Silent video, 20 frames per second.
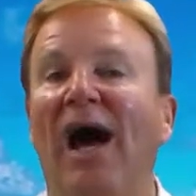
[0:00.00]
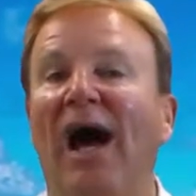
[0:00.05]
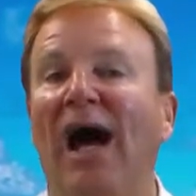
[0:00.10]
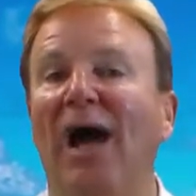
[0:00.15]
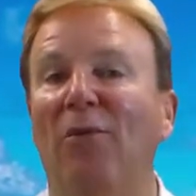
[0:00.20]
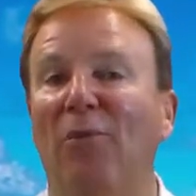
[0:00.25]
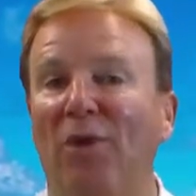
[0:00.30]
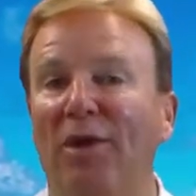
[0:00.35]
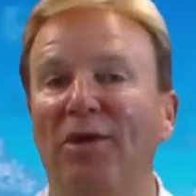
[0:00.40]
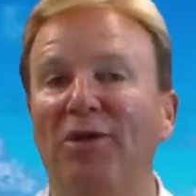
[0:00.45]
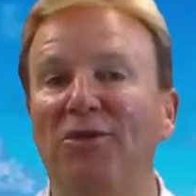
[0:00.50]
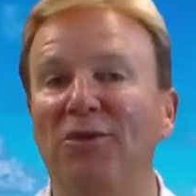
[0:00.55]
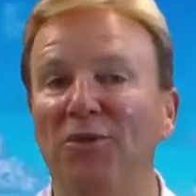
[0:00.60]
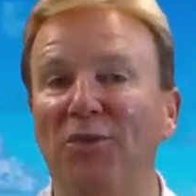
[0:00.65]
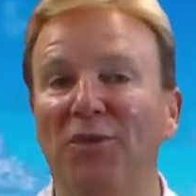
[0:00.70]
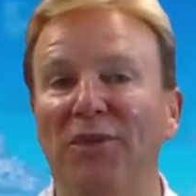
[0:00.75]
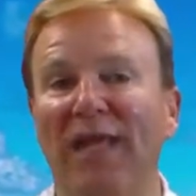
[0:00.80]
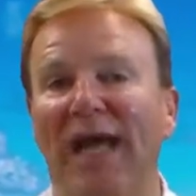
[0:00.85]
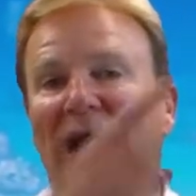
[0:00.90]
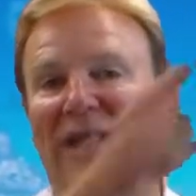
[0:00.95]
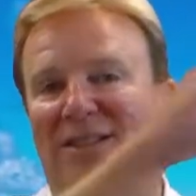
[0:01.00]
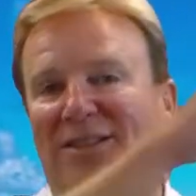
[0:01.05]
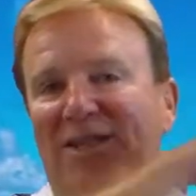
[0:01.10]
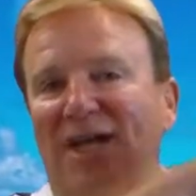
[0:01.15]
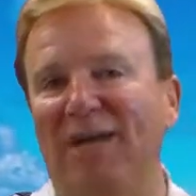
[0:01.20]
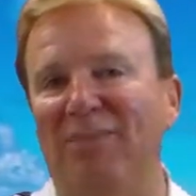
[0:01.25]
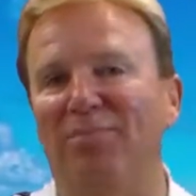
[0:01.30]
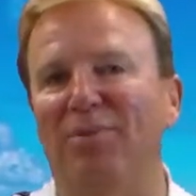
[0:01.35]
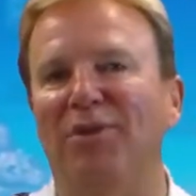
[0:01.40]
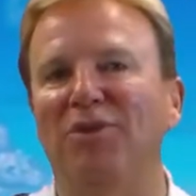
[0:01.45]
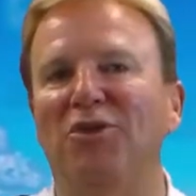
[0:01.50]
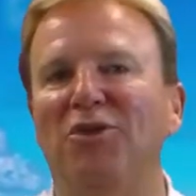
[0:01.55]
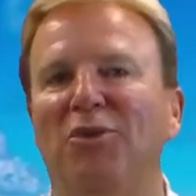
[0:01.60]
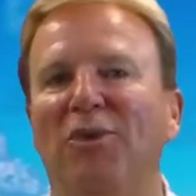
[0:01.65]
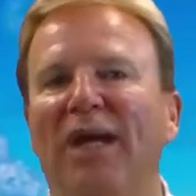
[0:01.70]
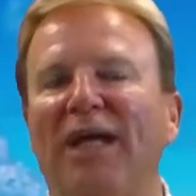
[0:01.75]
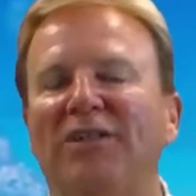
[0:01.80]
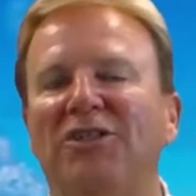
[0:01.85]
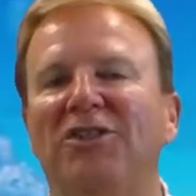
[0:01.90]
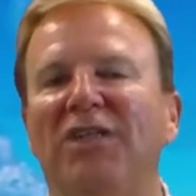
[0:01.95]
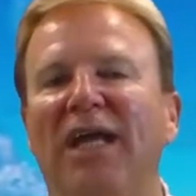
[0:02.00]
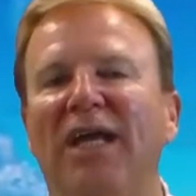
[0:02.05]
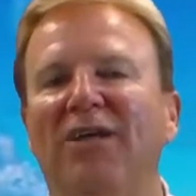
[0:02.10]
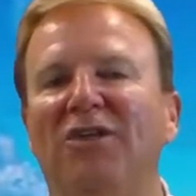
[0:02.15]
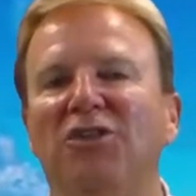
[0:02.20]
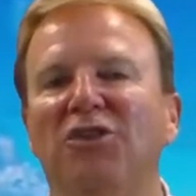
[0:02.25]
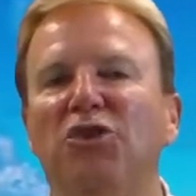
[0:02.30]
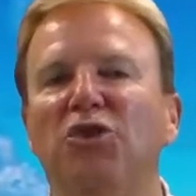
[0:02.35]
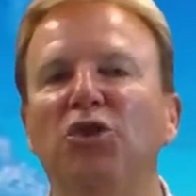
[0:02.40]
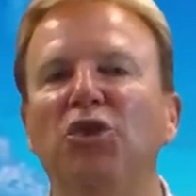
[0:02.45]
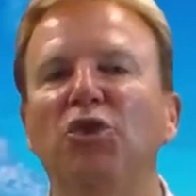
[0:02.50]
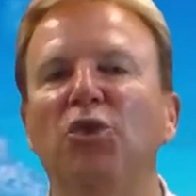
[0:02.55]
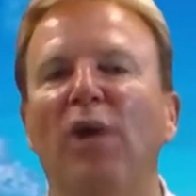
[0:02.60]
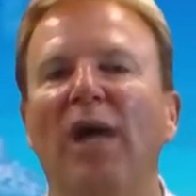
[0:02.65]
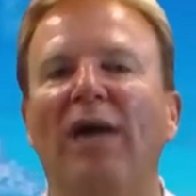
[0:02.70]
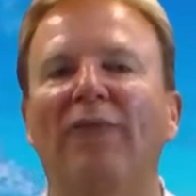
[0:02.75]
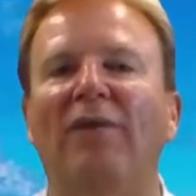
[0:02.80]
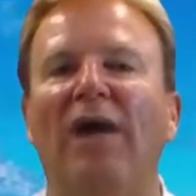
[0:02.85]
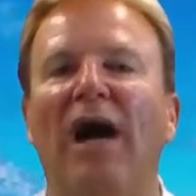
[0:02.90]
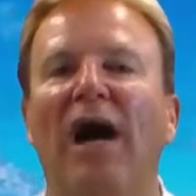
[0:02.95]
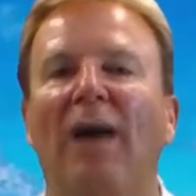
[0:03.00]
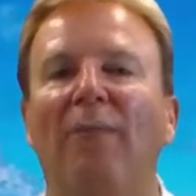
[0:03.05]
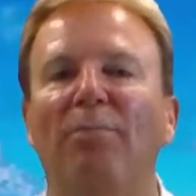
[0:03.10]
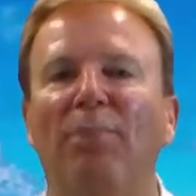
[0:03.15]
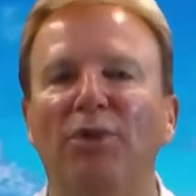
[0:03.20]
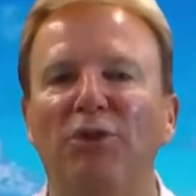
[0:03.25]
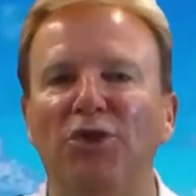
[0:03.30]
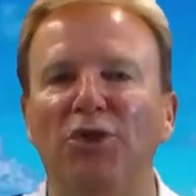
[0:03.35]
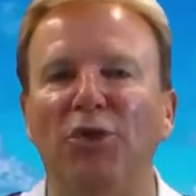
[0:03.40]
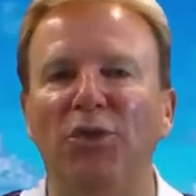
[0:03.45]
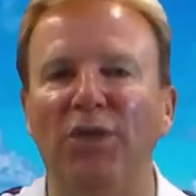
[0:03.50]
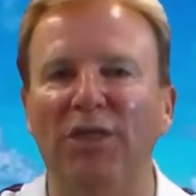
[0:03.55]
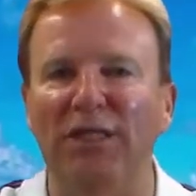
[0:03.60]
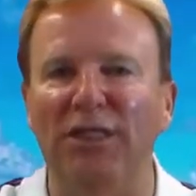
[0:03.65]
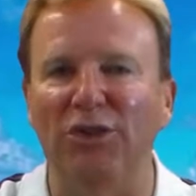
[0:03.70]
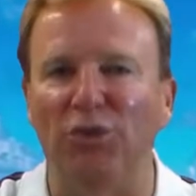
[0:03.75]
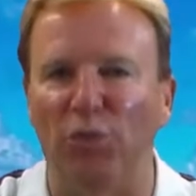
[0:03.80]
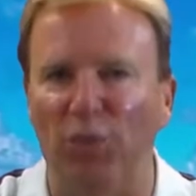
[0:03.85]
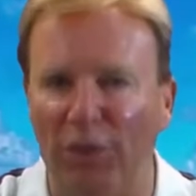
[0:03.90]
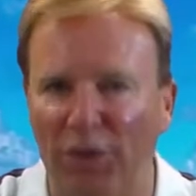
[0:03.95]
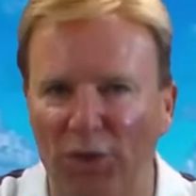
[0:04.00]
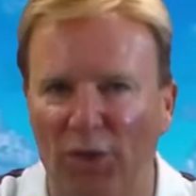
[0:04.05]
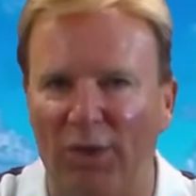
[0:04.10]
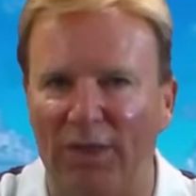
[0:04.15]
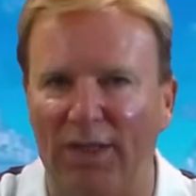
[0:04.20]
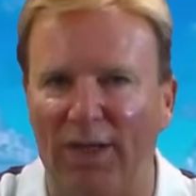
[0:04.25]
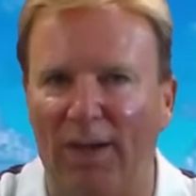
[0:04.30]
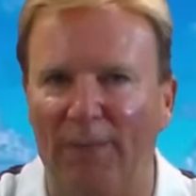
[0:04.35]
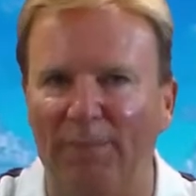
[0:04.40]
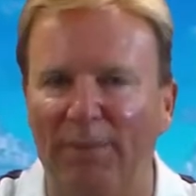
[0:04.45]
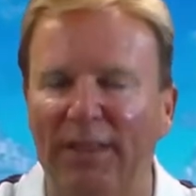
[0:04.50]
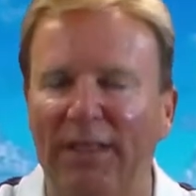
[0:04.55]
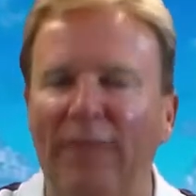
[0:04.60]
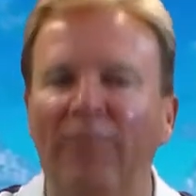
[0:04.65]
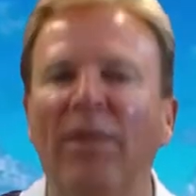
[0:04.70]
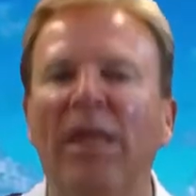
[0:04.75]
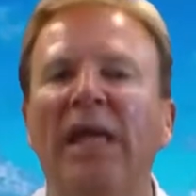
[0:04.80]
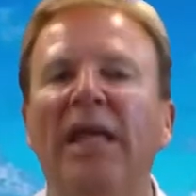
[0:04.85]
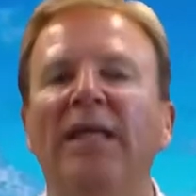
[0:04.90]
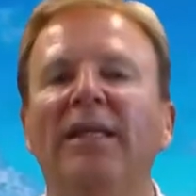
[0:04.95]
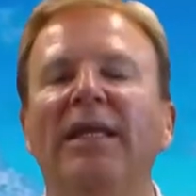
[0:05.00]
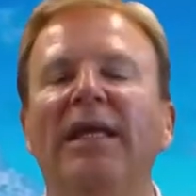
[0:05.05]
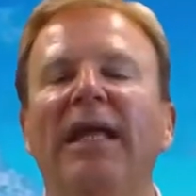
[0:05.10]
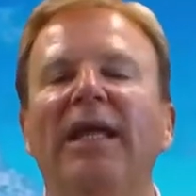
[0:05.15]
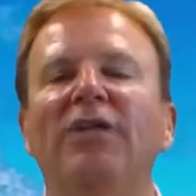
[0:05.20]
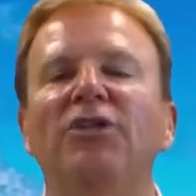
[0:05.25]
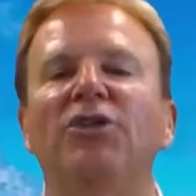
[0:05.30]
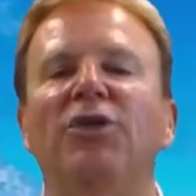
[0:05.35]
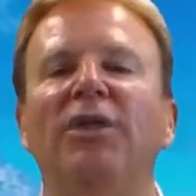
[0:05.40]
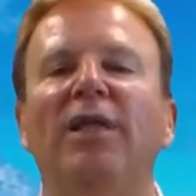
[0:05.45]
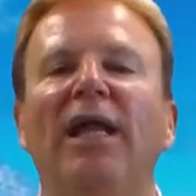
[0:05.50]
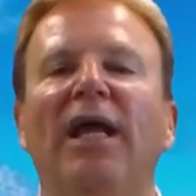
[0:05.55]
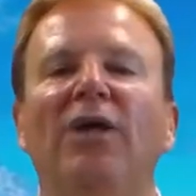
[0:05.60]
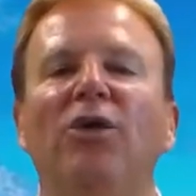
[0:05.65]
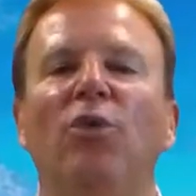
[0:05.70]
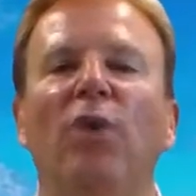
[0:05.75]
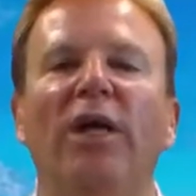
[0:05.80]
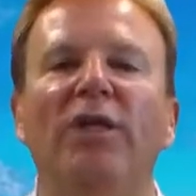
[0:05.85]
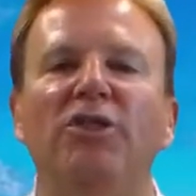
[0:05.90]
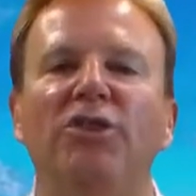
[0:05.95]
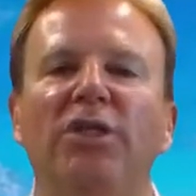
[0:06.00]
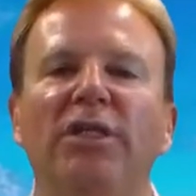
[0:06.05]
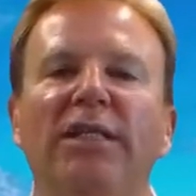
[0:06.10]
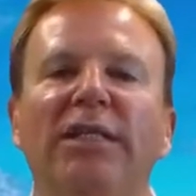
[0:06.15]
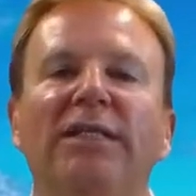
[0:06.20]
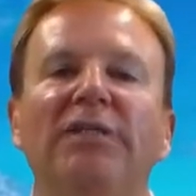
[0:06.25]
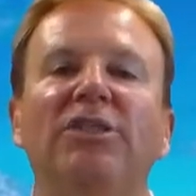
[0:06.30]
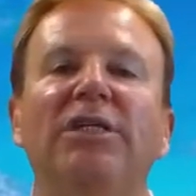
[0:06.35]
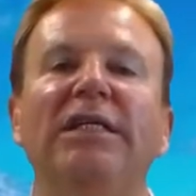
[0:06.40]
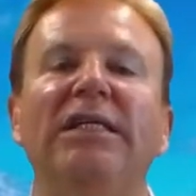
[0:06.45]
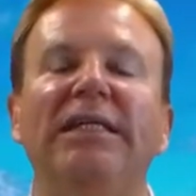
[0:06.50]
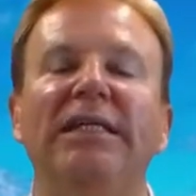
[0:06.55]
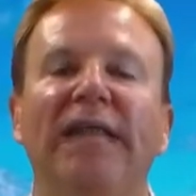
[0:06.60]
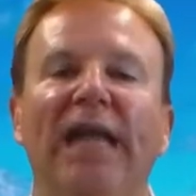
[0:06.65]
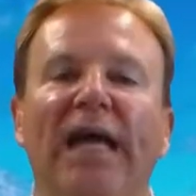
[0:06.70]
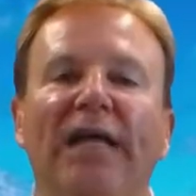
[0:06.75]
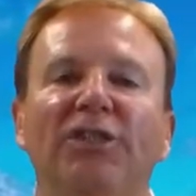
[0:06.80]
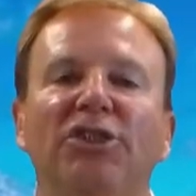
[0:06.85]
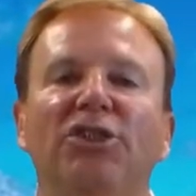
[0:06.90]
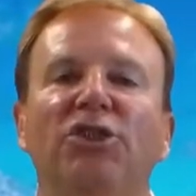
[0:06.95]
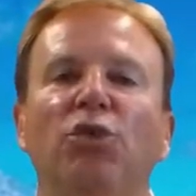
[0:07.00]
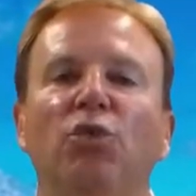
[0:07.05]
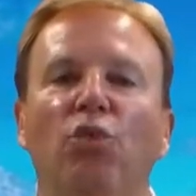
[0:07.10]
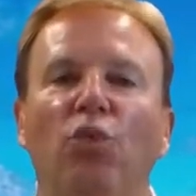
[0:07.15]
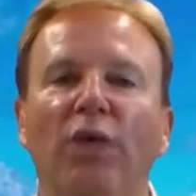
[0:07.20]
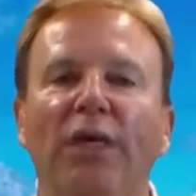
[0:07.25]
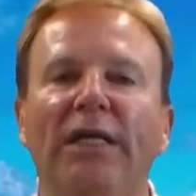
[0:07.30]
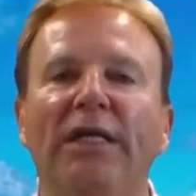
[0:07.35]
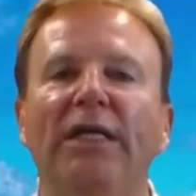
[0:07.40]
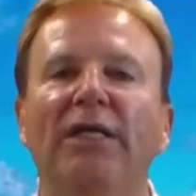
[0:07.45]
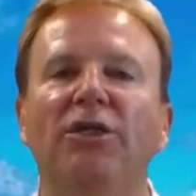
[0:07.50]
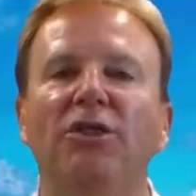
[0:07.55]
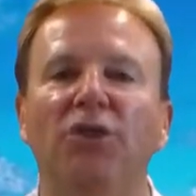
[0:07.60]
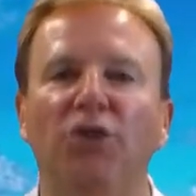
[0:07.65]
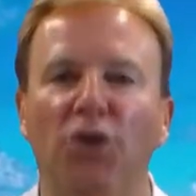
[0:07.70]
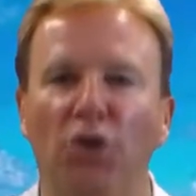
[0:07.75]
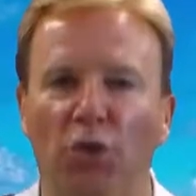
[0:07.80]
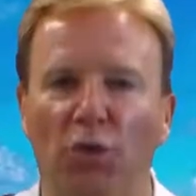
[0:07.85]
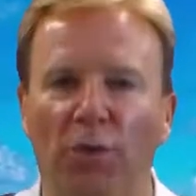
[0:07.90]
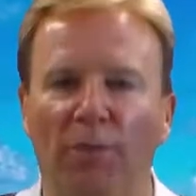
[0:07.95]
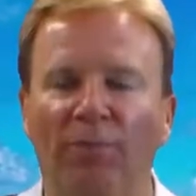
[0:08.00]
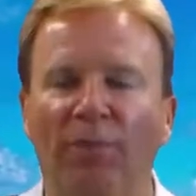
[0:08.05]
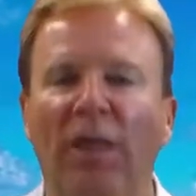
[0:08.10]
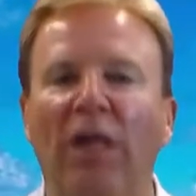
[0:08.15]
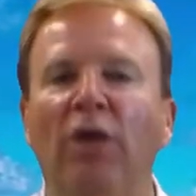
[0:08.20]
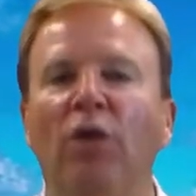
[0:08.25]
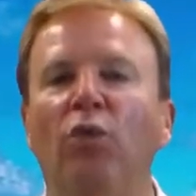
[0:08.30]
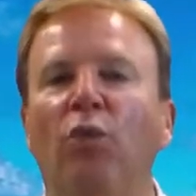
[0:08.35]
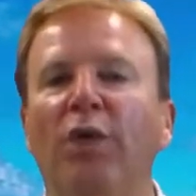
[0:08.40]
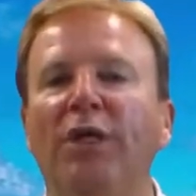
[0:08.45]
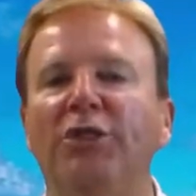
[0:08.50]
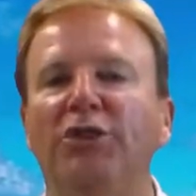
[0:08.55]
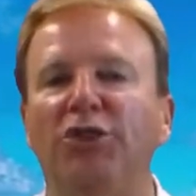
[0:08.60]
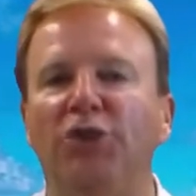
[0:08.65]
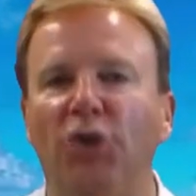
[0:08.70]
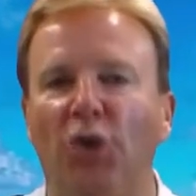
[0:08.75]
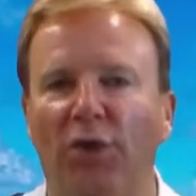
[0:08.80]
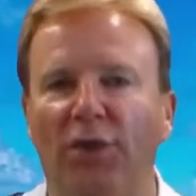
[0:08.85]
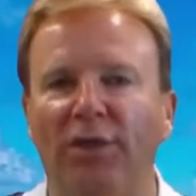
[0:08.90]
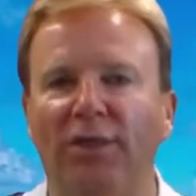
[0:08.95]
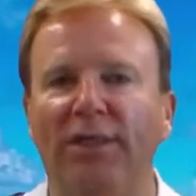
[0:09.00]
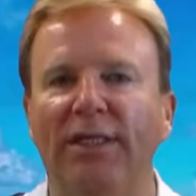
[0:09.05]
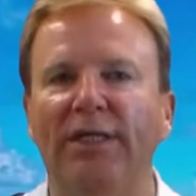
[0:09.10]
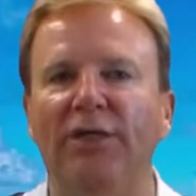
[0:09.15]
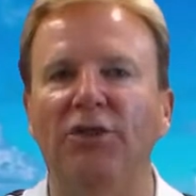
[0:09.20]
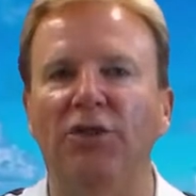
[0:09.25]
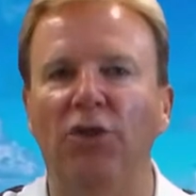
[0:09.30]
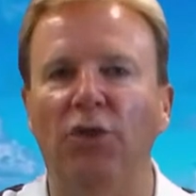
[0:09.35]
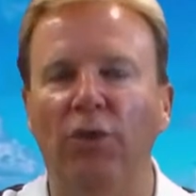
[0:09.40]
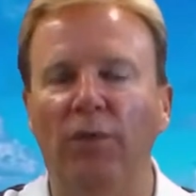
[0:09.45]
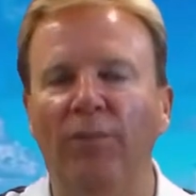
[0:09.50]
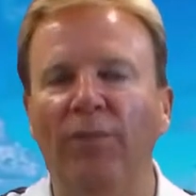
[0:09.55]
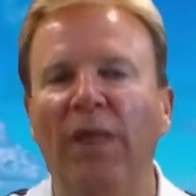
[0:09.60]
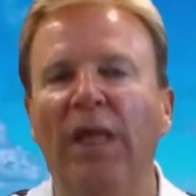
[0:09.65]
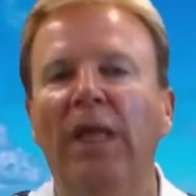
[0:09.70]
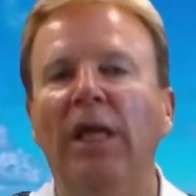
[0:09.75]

I want to do that type of direct sales. Do you have opportunities with your company? The answer to that question is yes, we do. We certainly do.